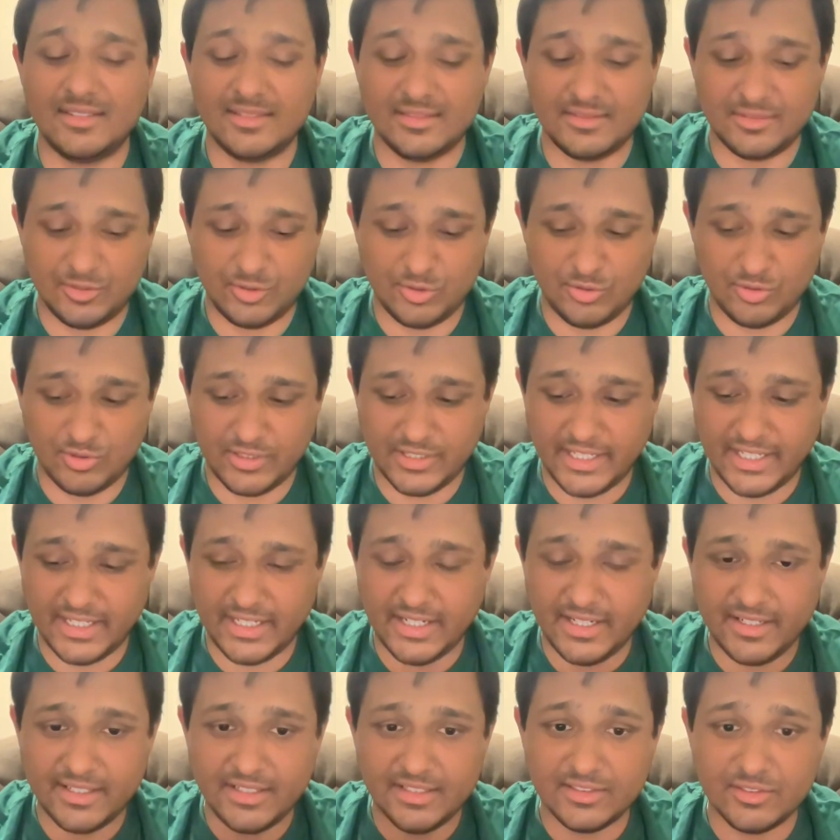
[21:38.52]
So then
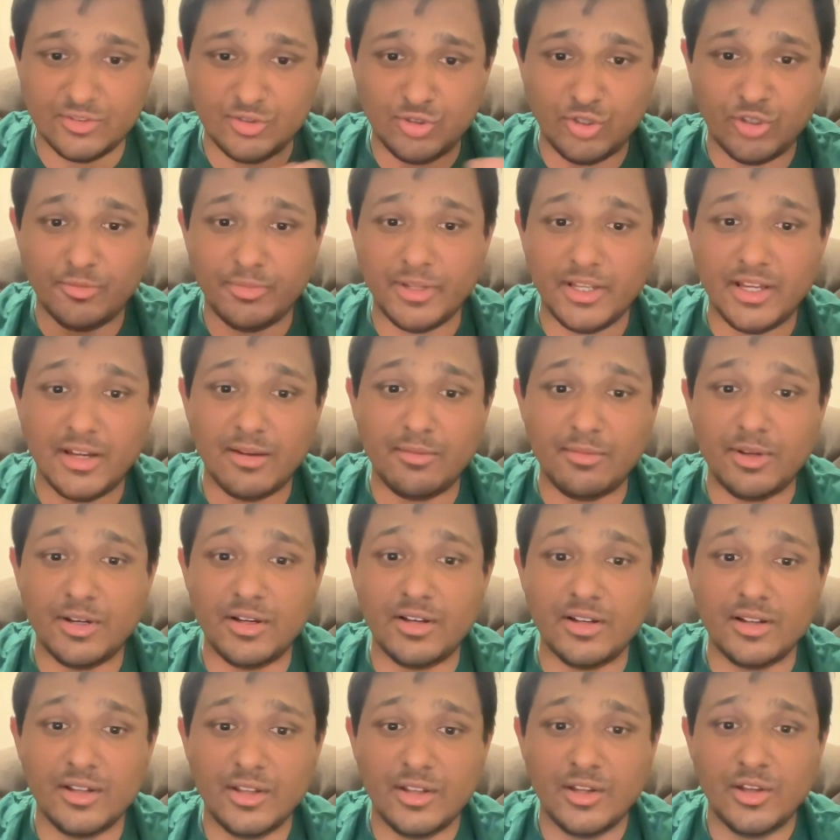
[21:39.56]
it does not become a
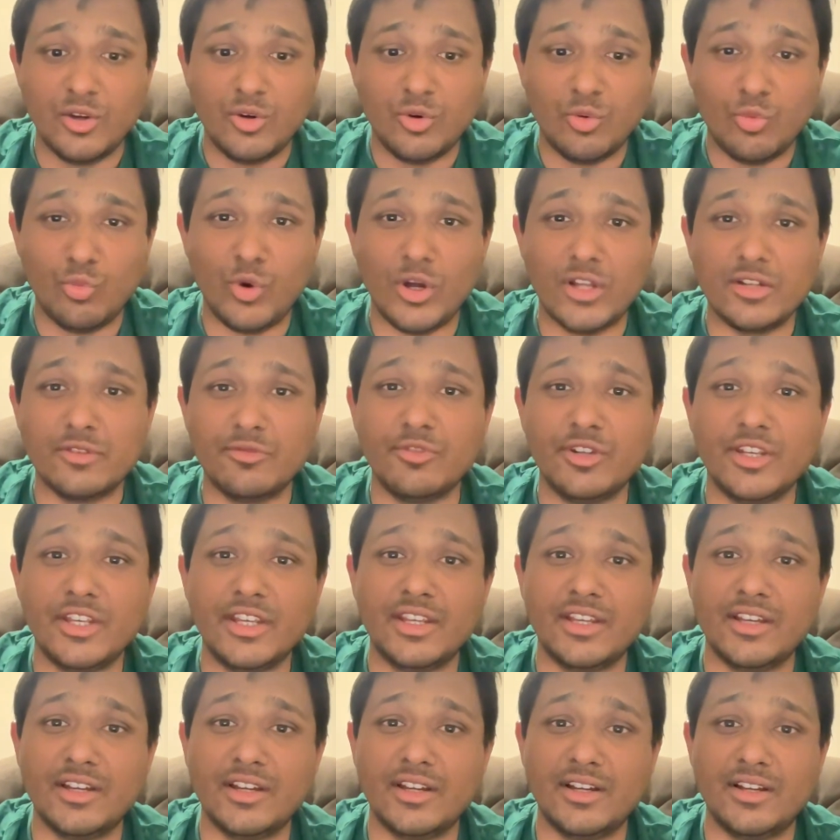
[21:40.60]
one-way,
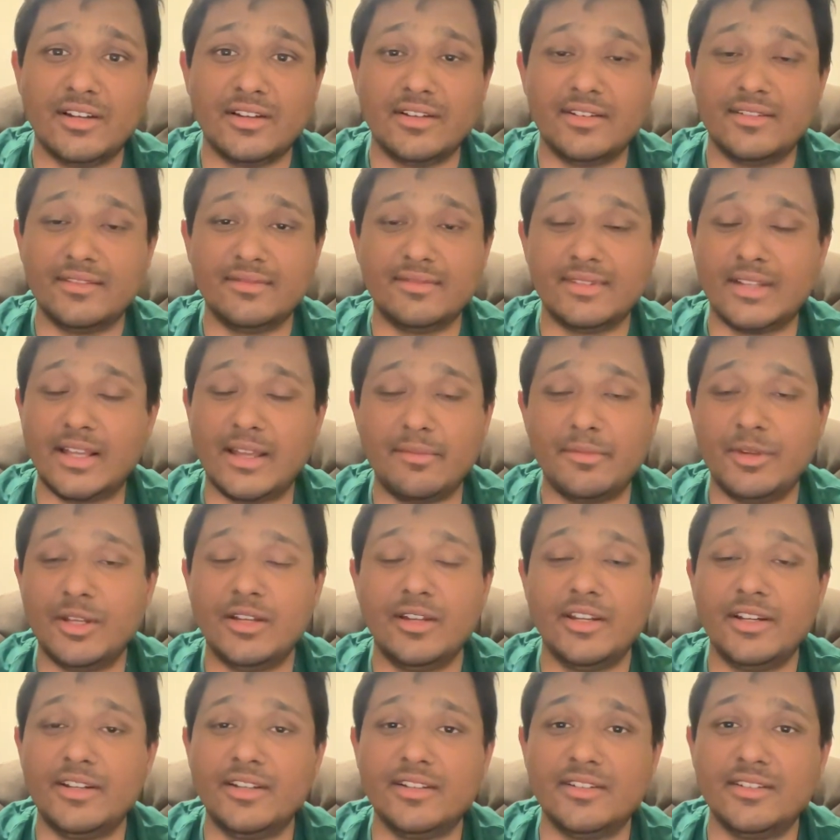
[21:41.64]

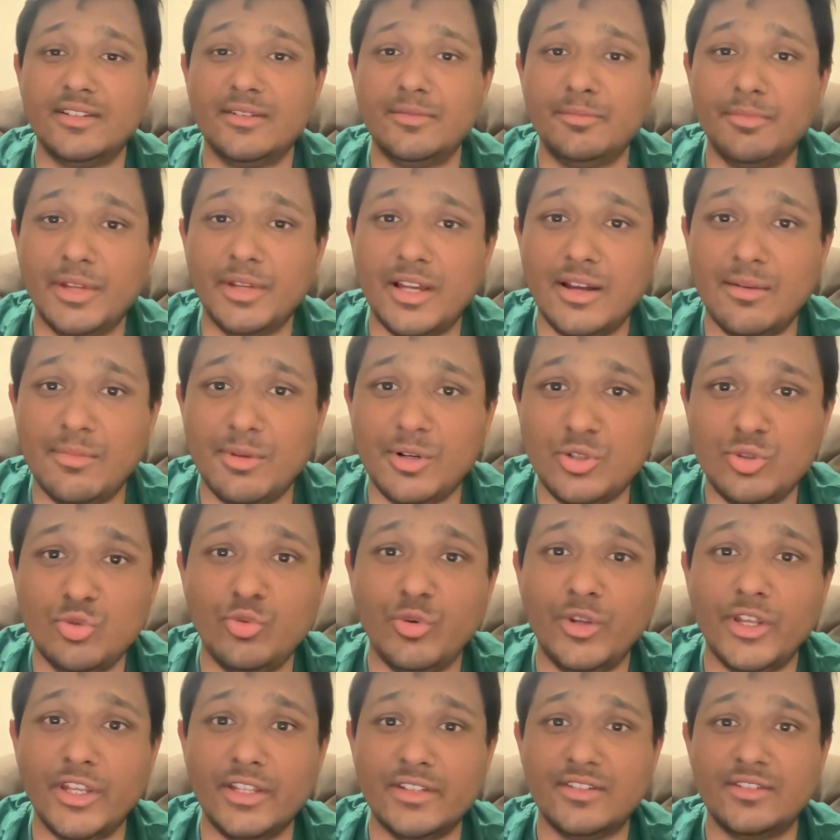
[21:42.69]
it doesn't become a
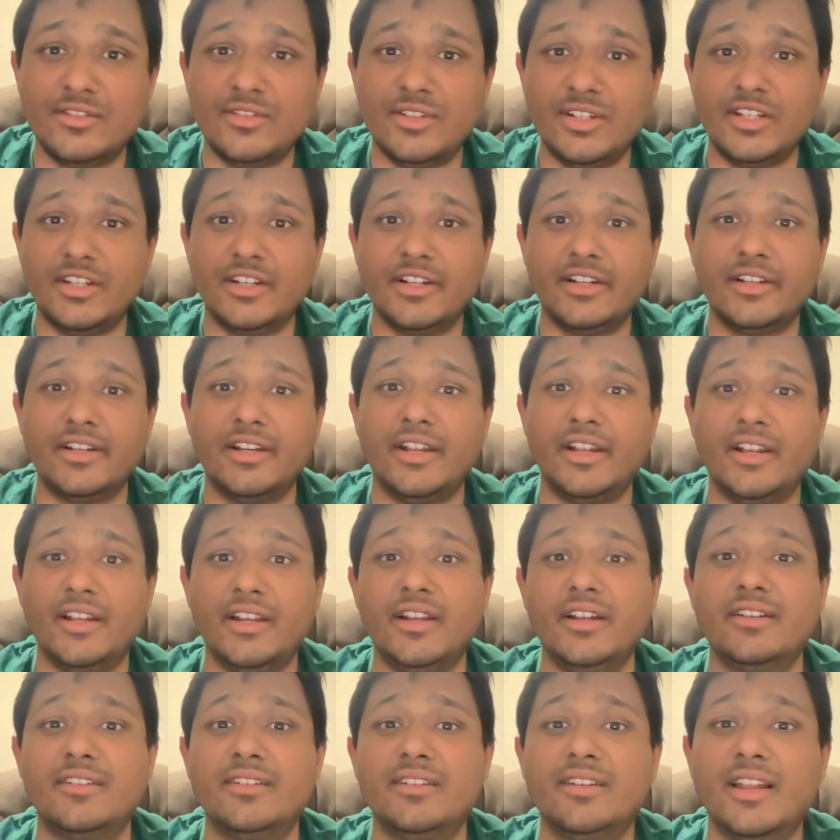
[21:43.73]
two-way street.
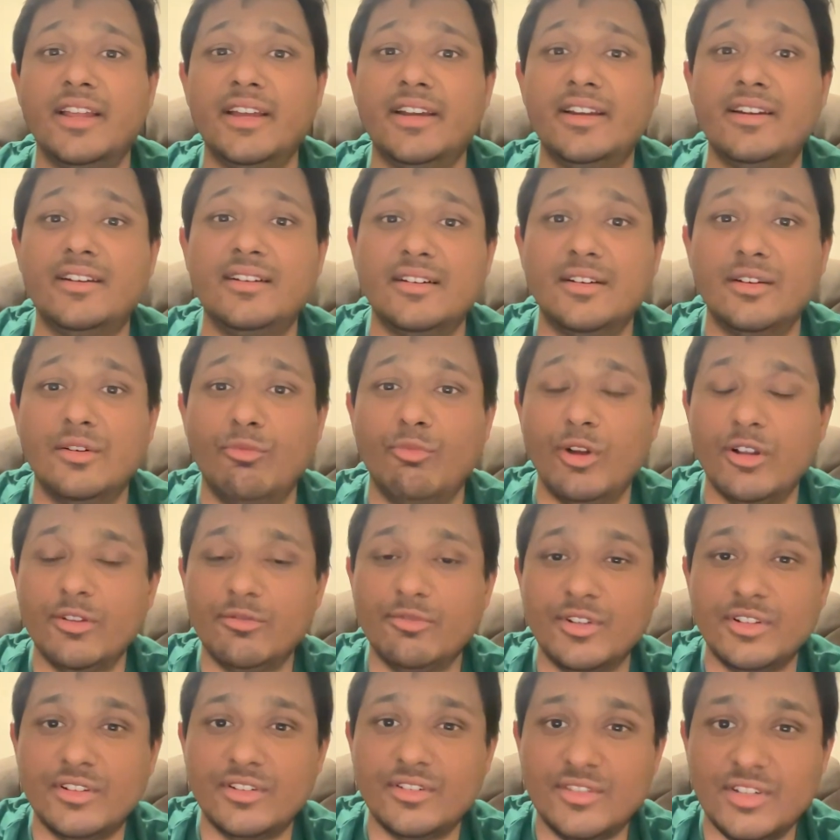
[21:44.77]
It's like
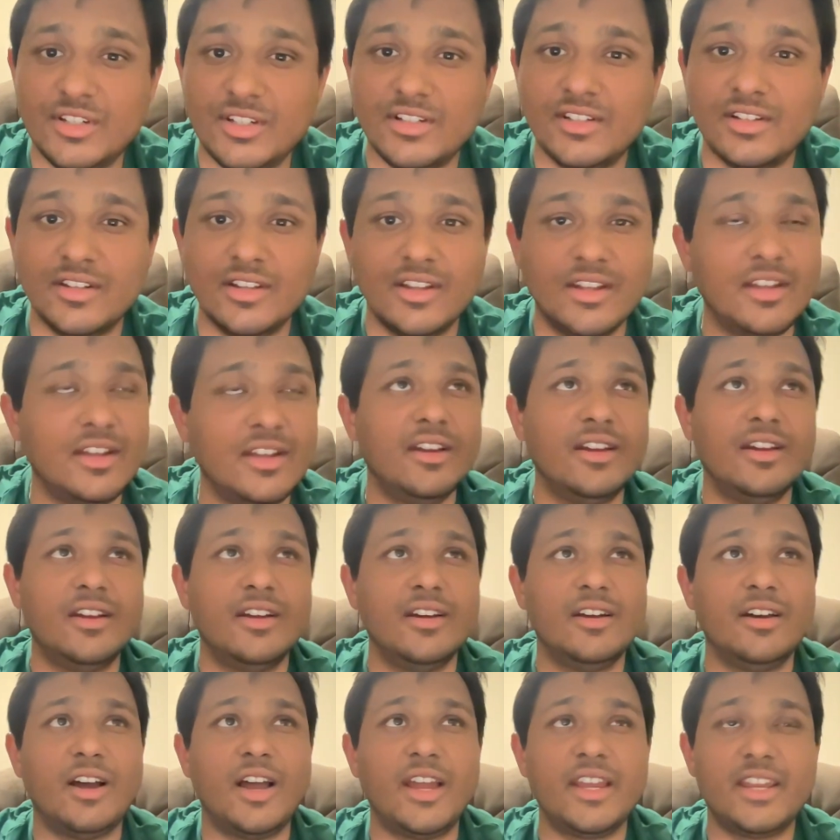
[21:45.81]
one-way street.
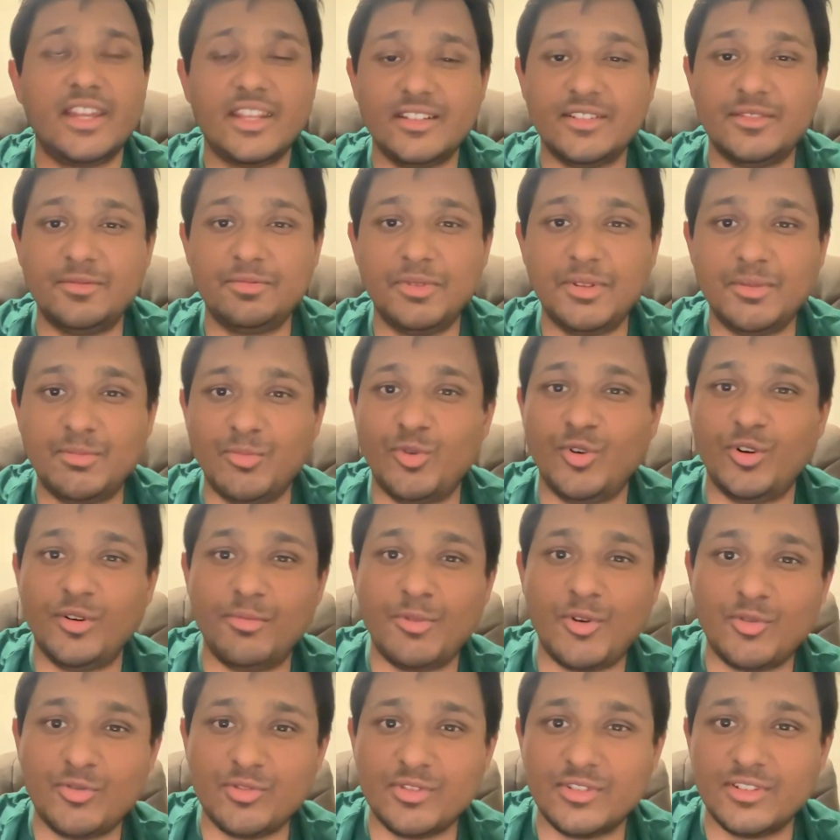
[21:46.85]
I can speak more
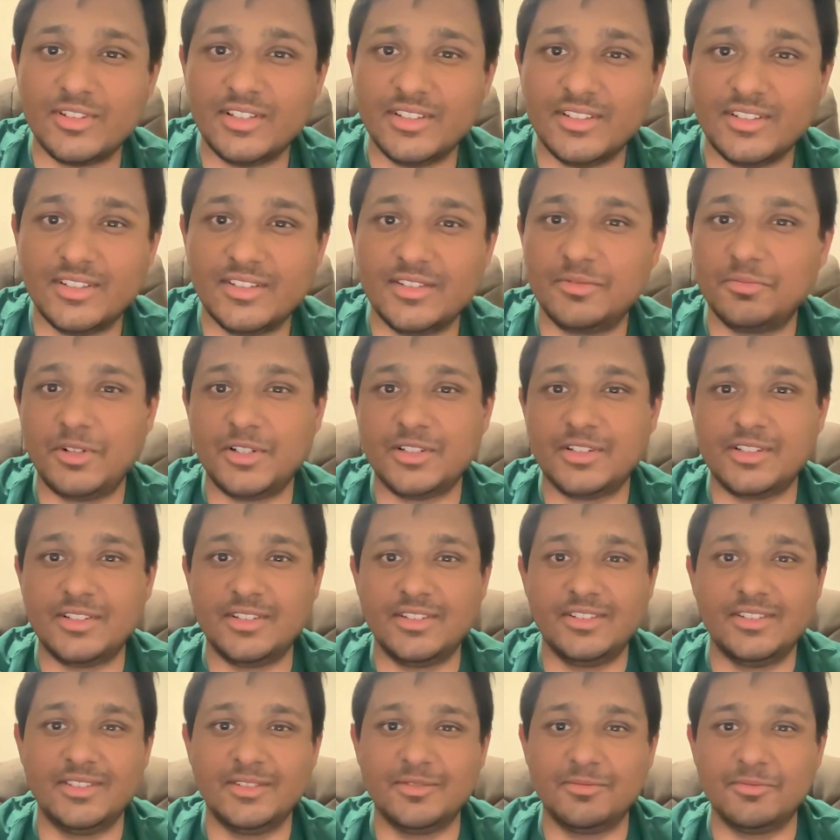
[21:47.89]
about this, but
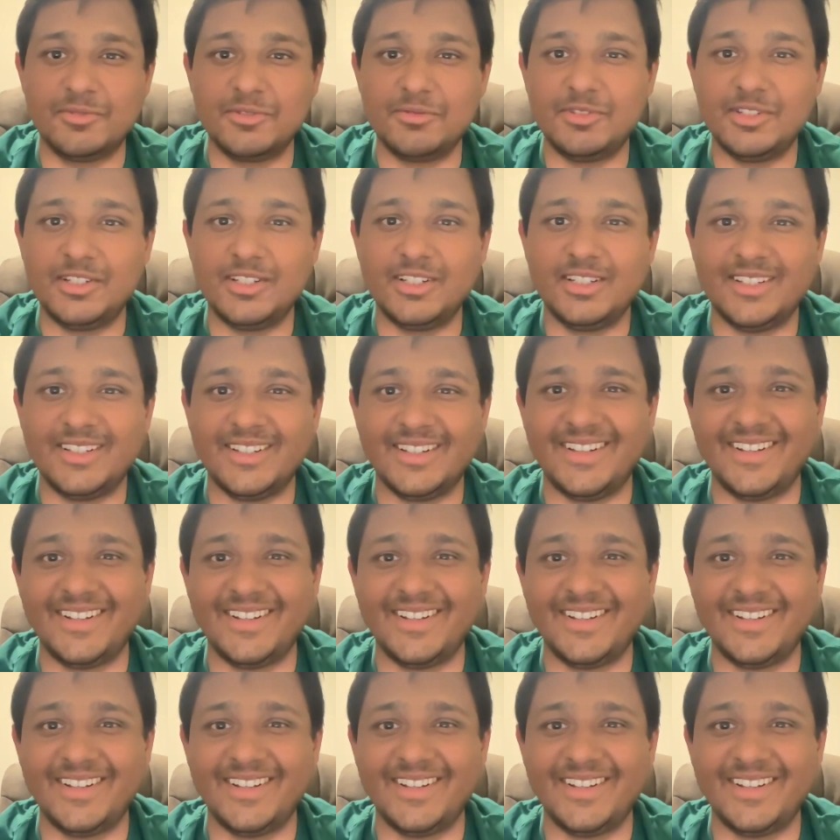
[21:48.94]
maybe...